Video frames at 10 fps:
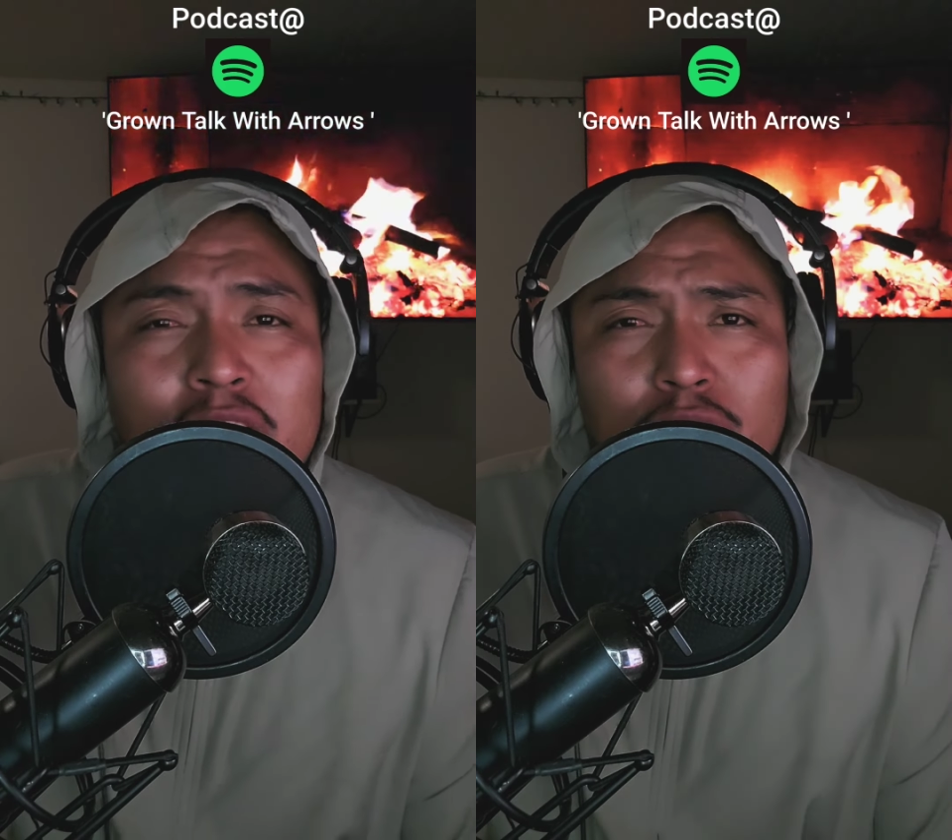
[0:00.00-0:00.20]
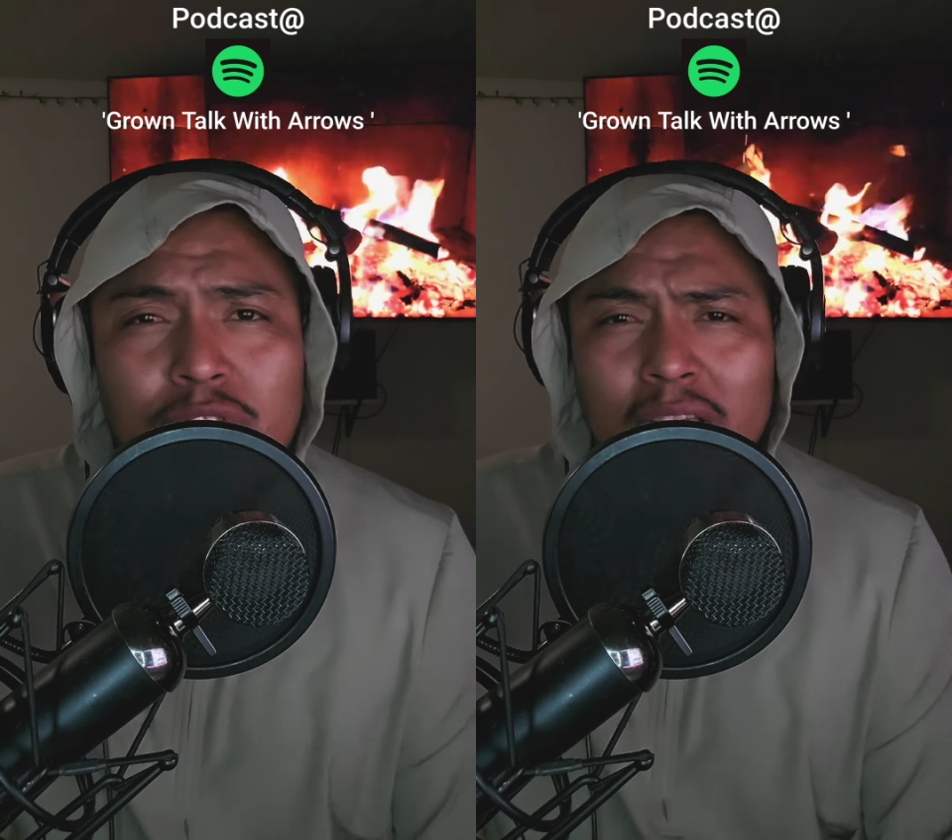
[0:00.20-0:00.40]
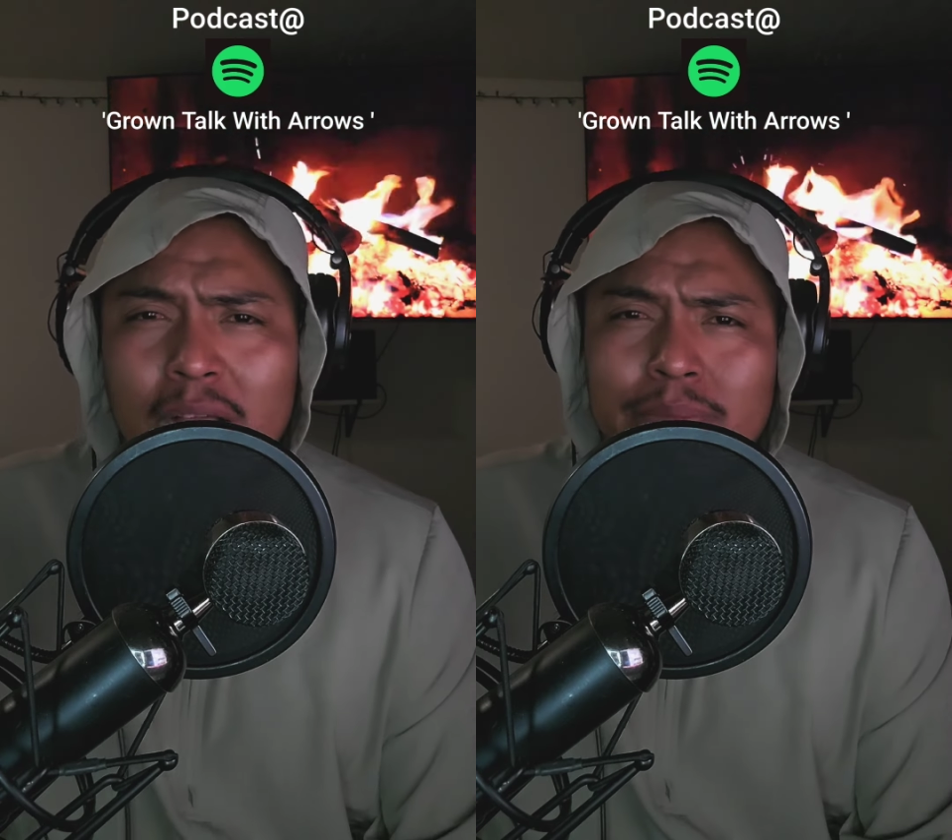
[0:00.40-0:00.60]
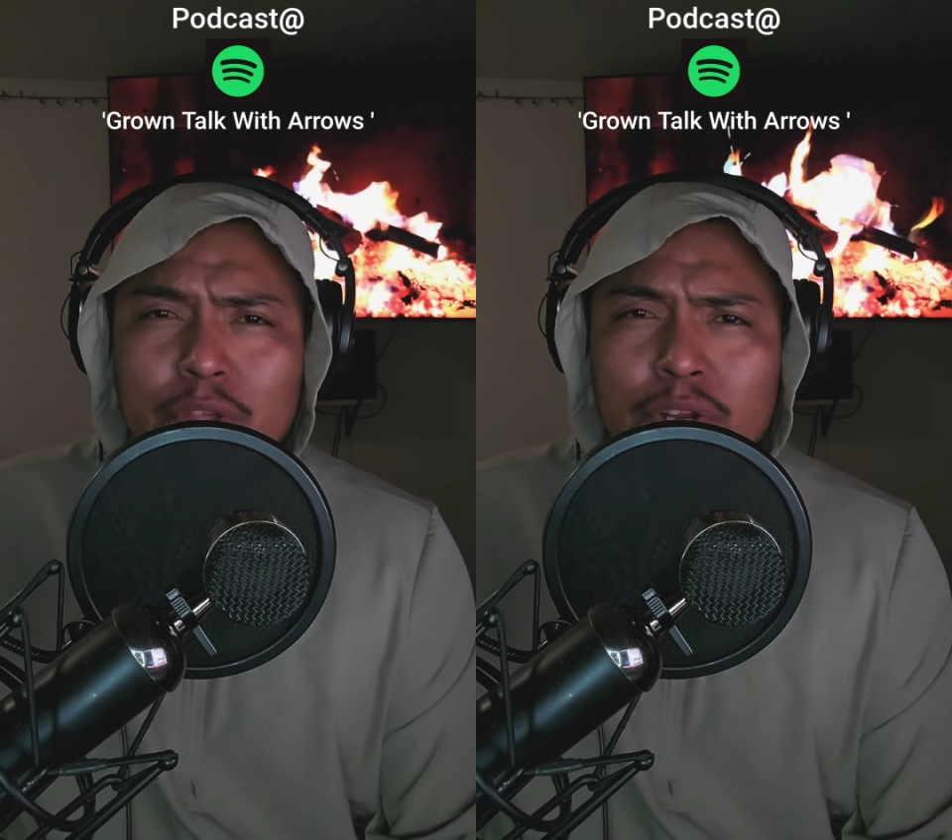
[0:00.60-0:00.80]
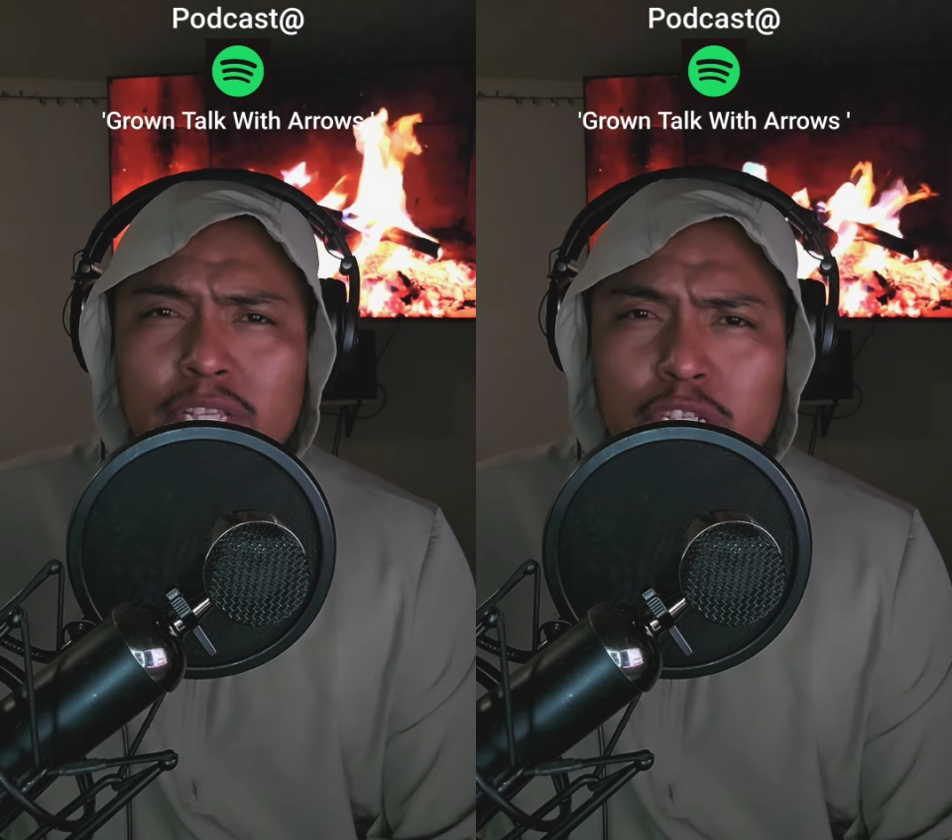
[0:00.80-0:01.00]
You think I'm
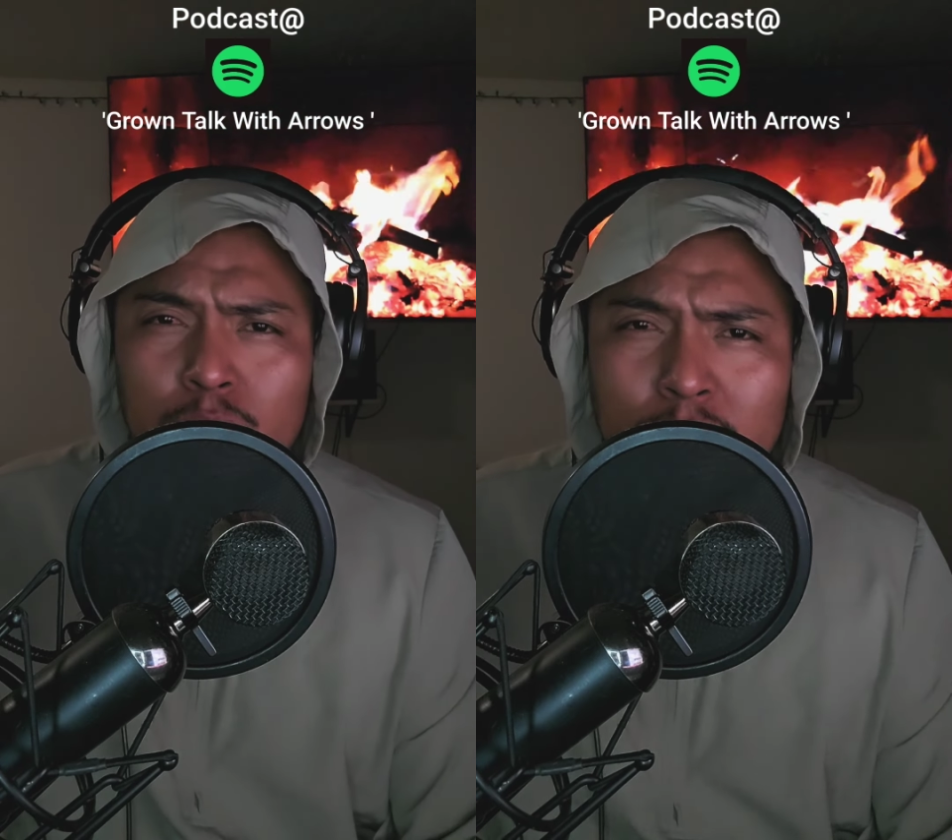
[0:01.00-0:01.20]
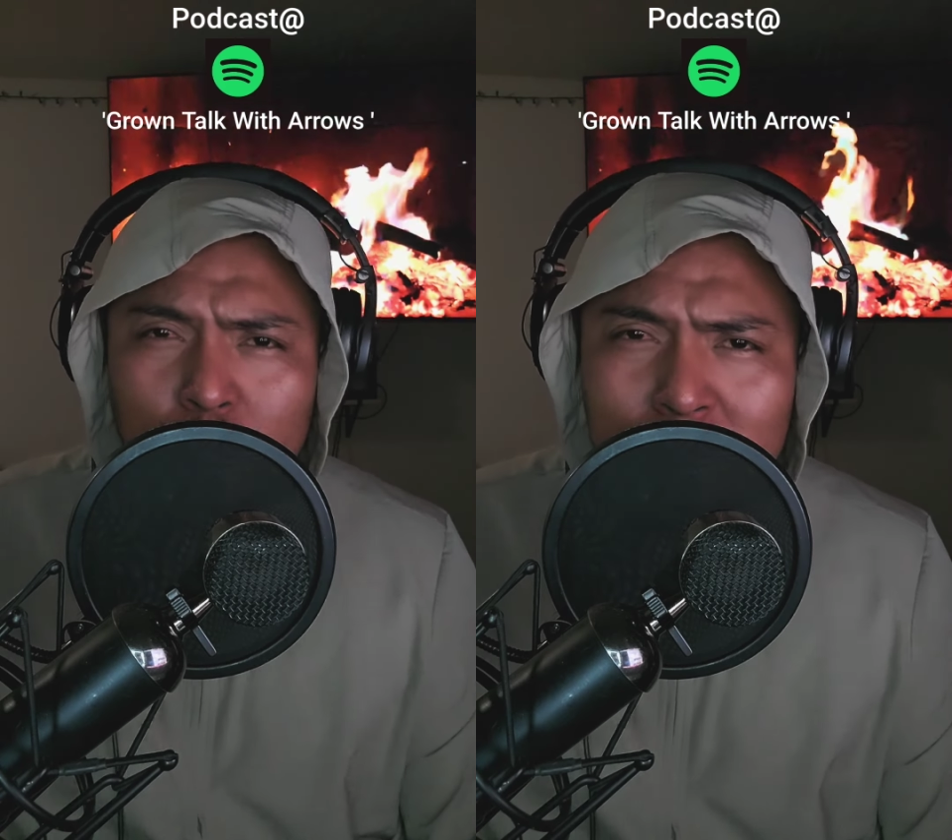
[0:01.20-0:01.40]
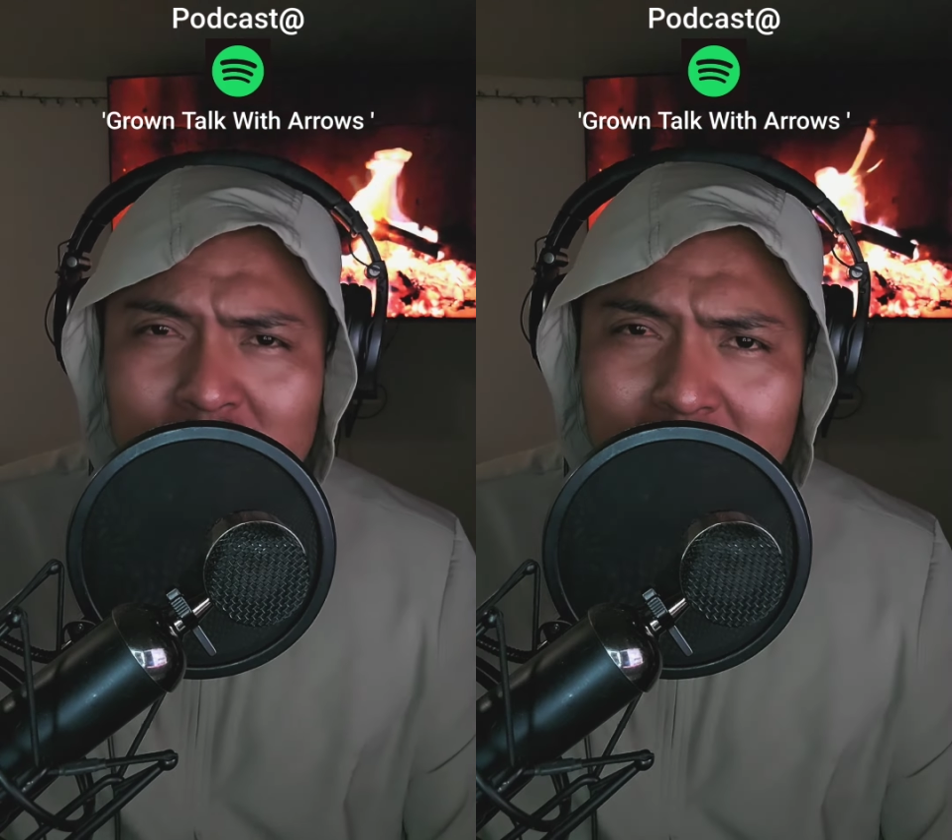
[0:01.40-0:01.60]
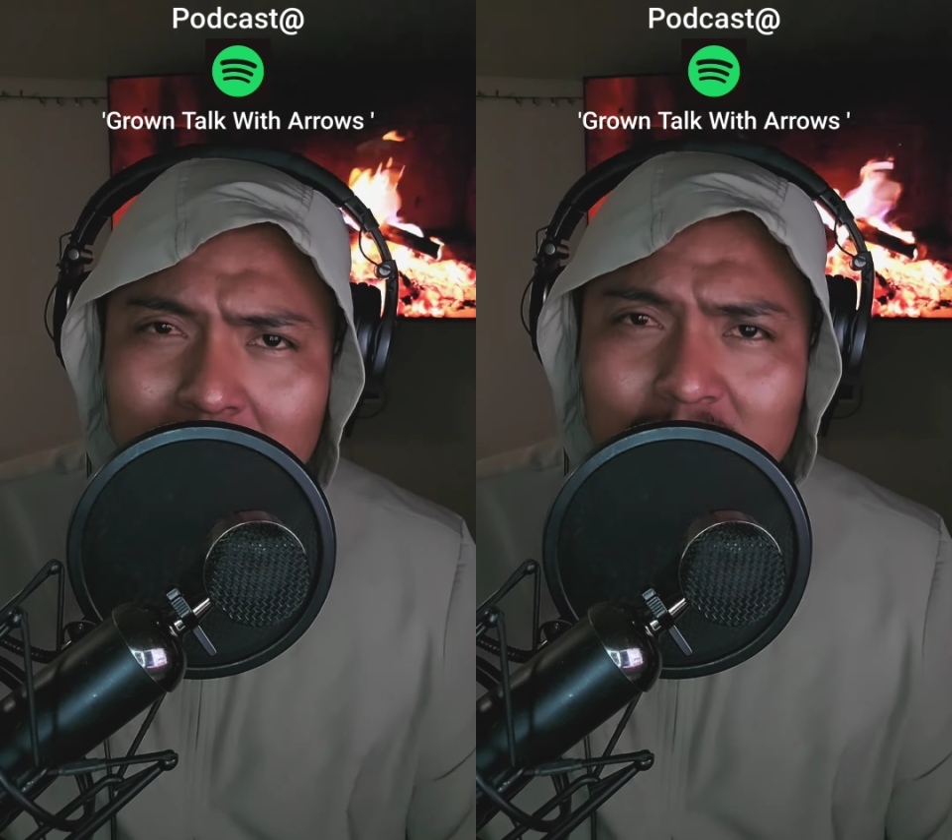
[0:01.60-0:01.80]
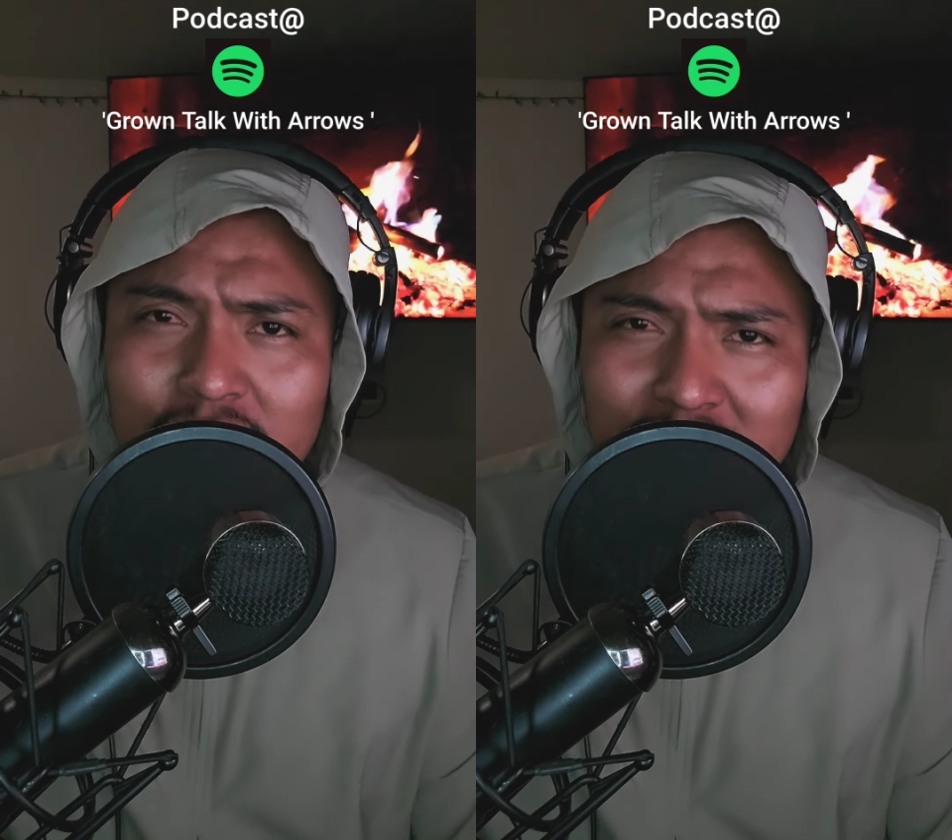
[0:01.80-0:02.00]
32 and nobody's
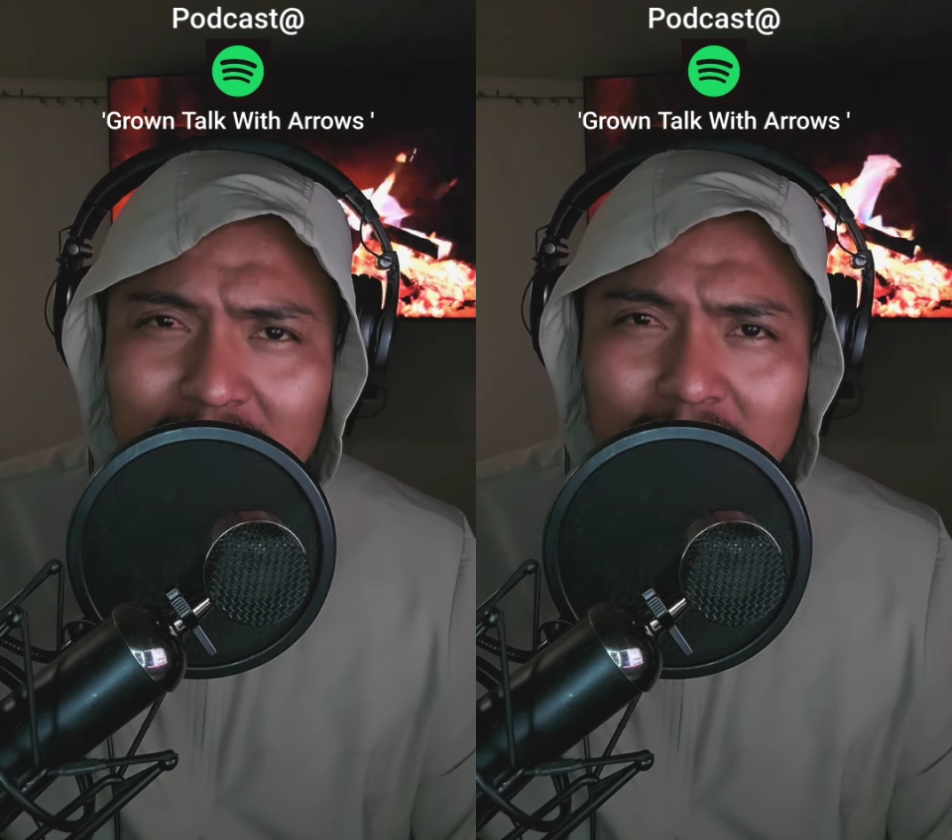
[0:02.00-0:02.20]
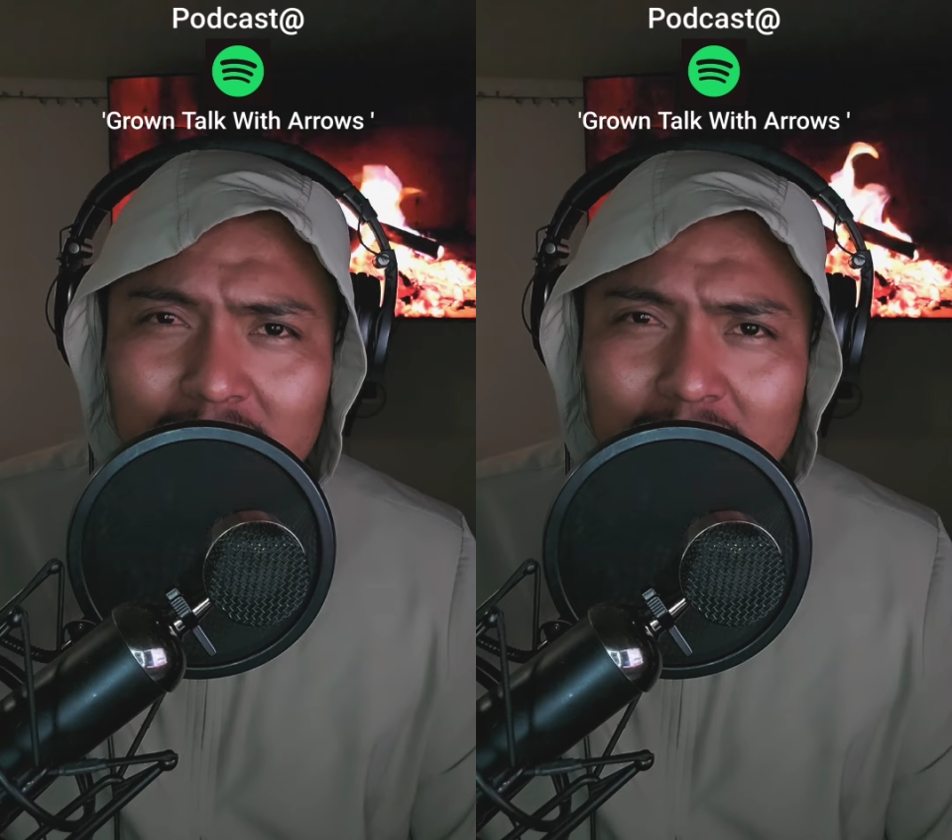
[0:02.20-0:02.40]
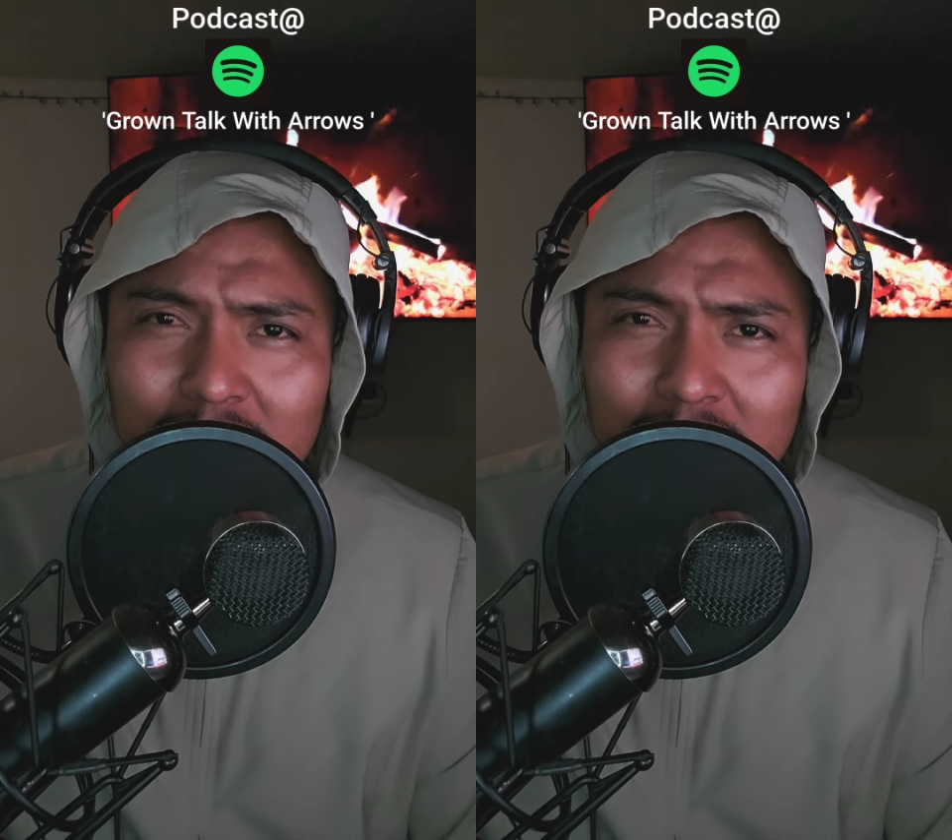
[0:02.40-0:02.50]
talking shit?